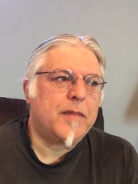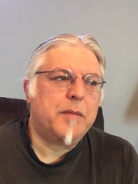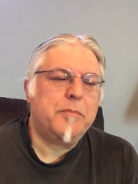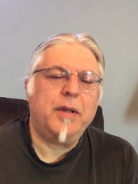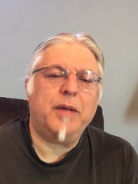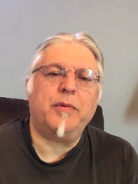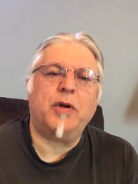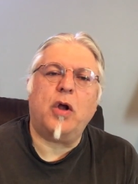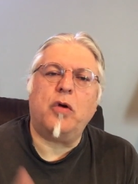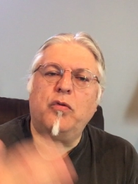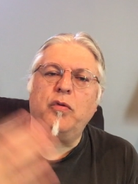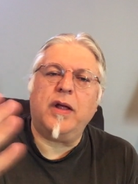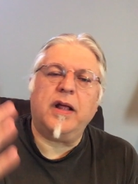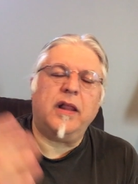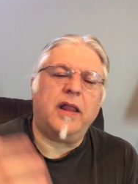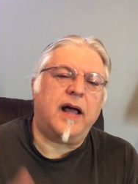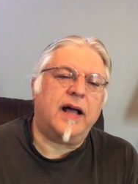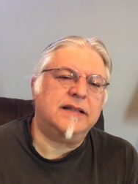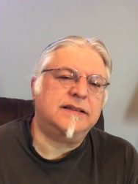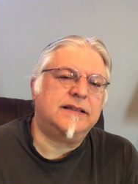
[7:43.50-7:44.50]
People don't
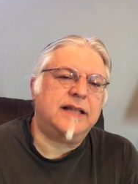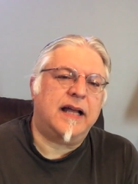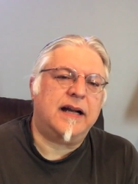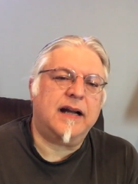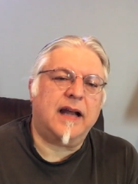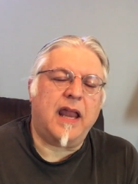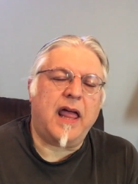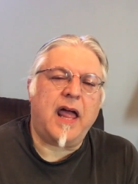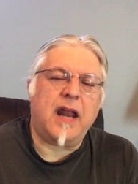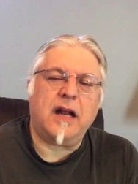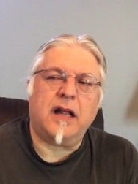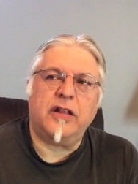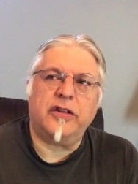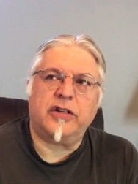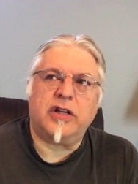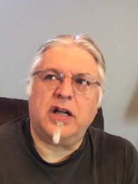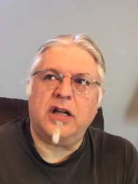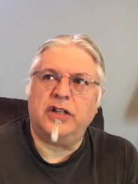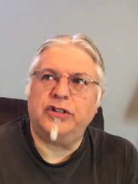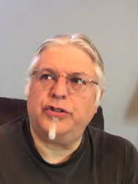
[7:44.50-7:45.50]
realize that in a lot of other
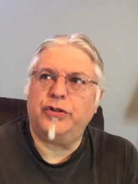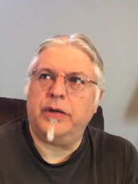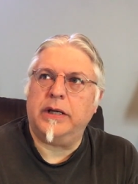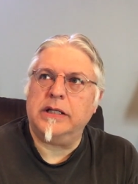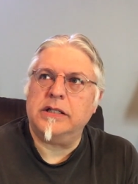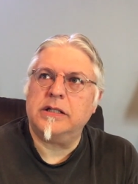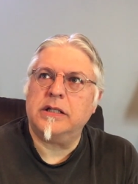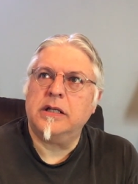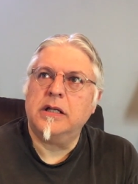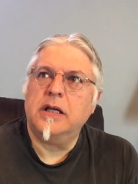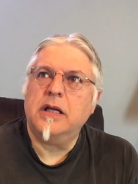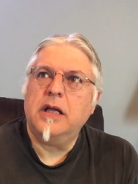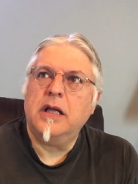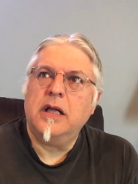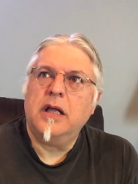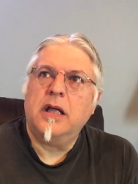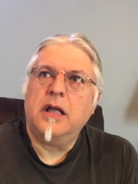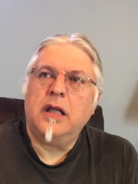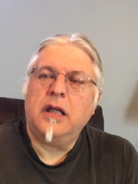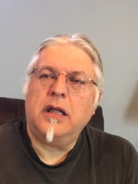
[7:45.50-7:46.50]
countries,
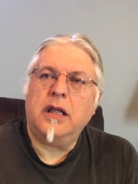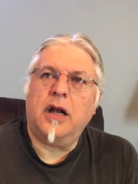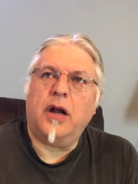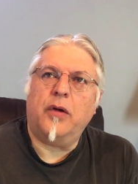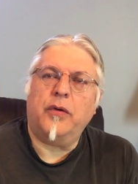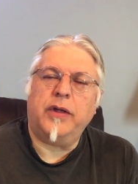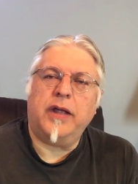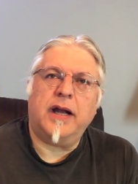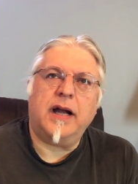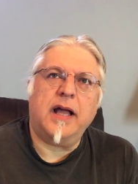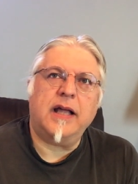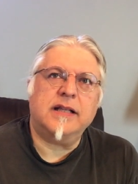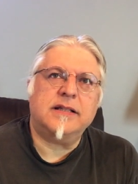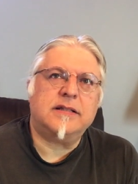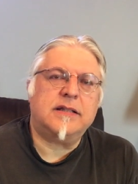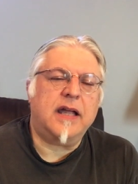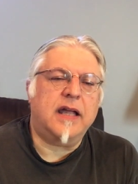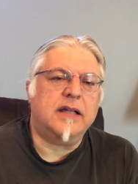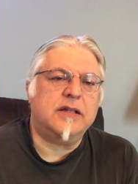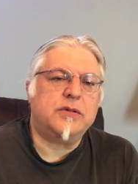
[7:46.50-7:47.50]
you know, in the United
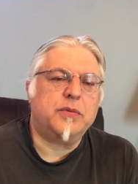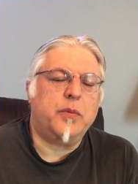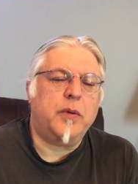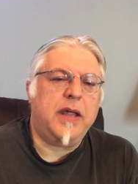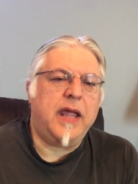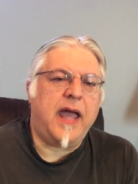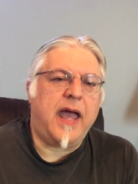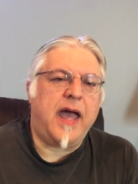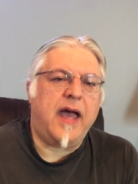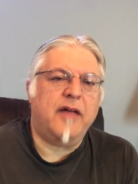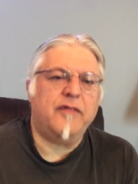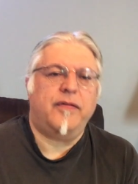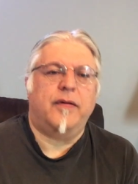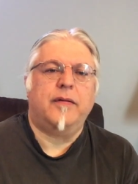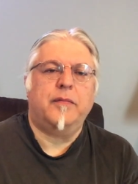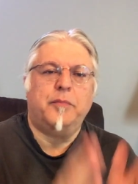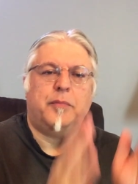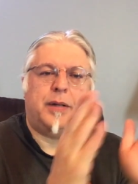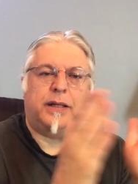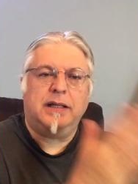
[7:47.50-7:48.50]
States, we have
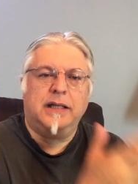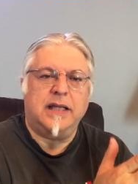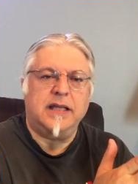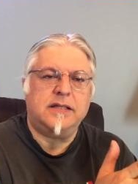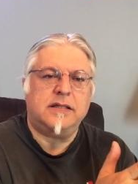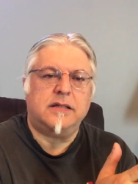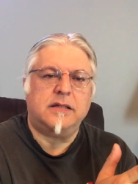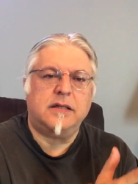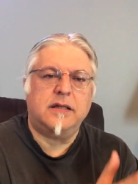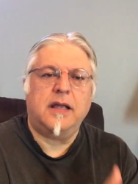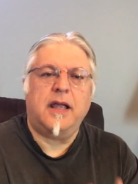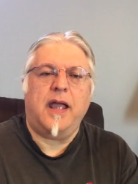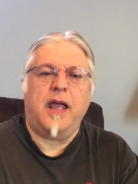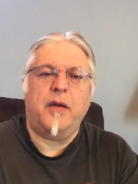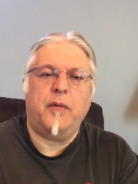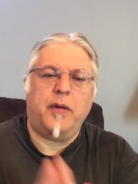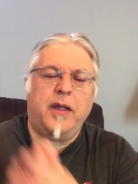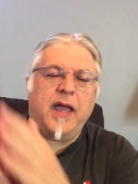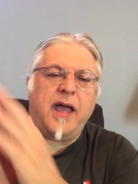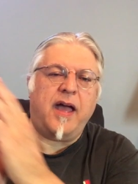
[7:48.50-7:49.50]
police
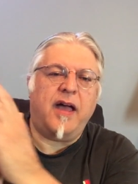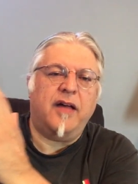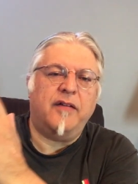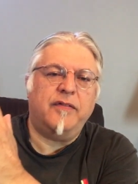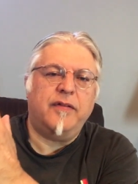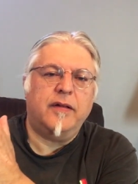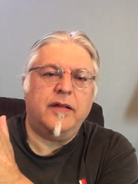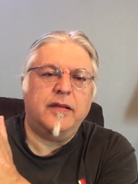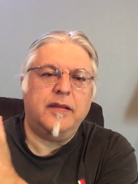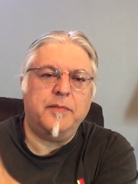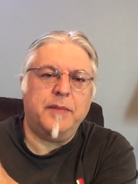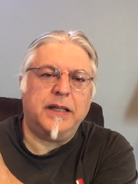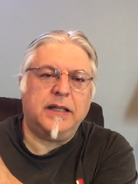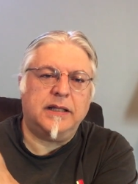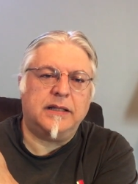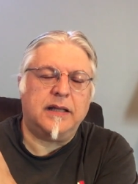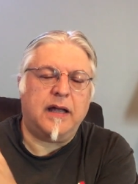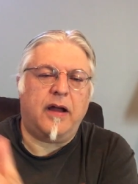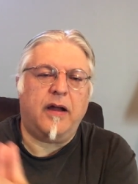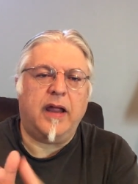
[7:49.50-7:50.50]
and we have the
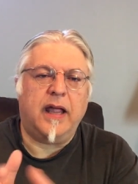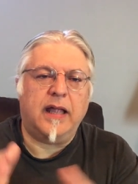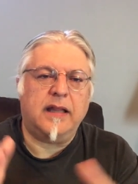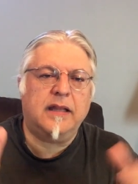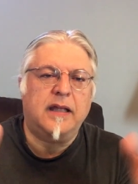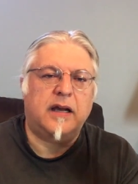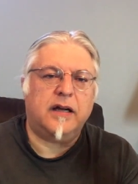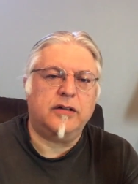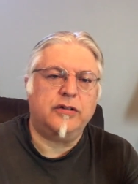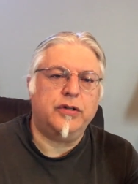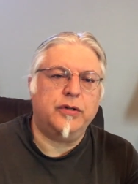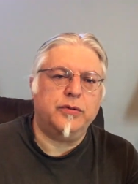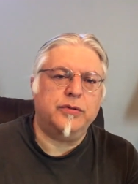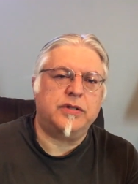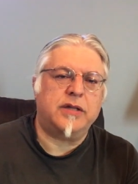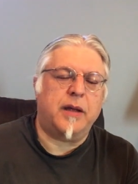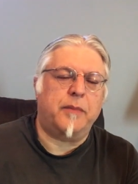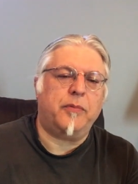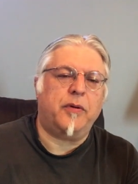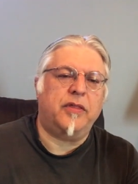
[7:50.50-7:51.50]
military, and they're two
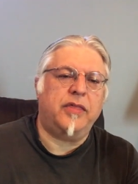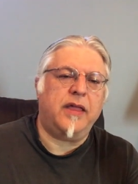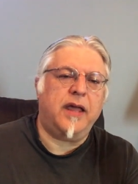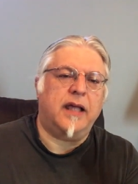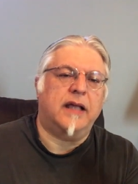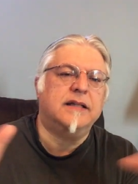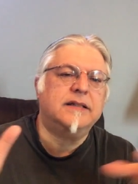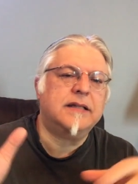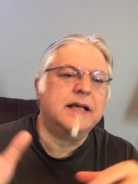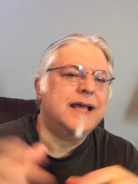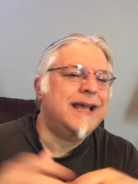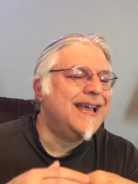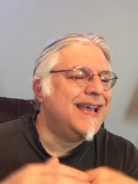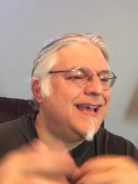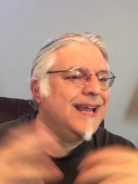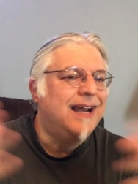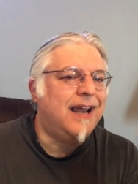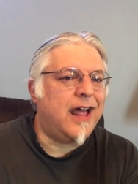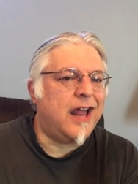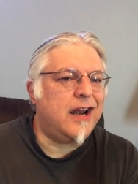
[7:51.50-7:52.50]
separate things.
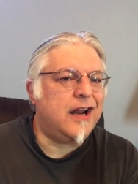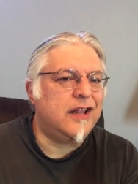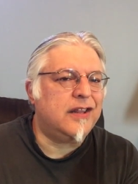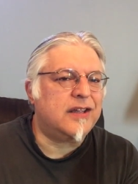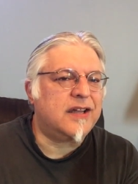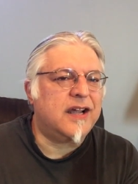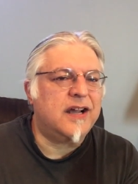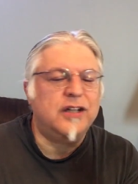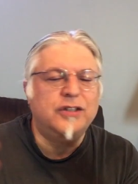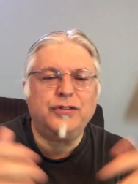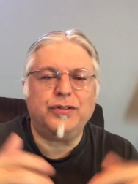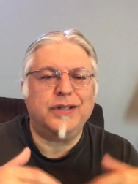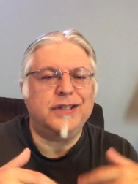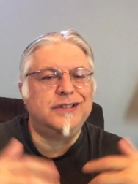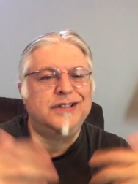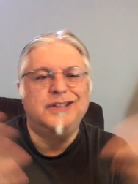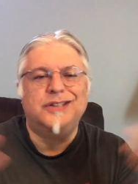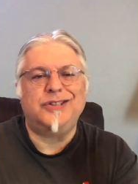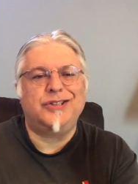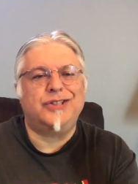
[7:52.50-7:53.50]
In a lot of other
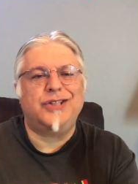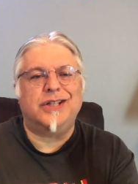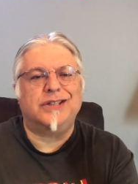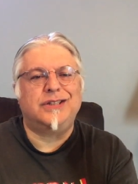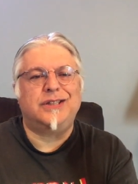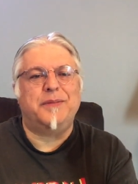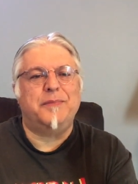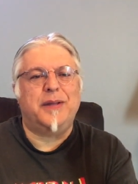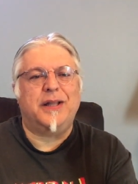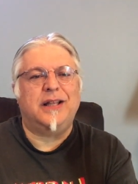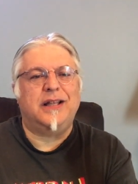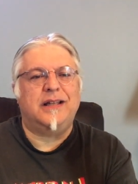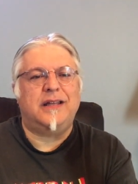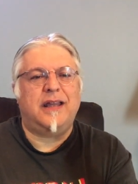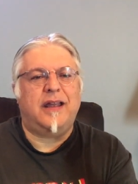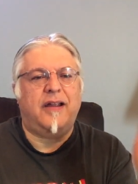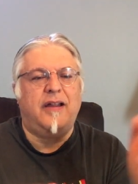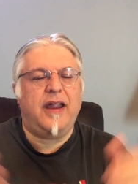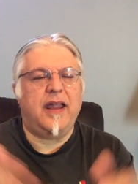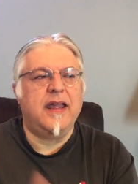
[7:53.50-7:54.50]
countries, it's just the
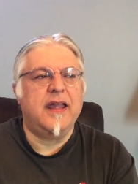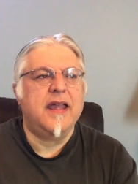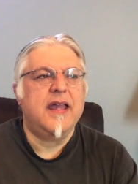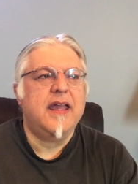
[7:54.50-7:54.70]
military,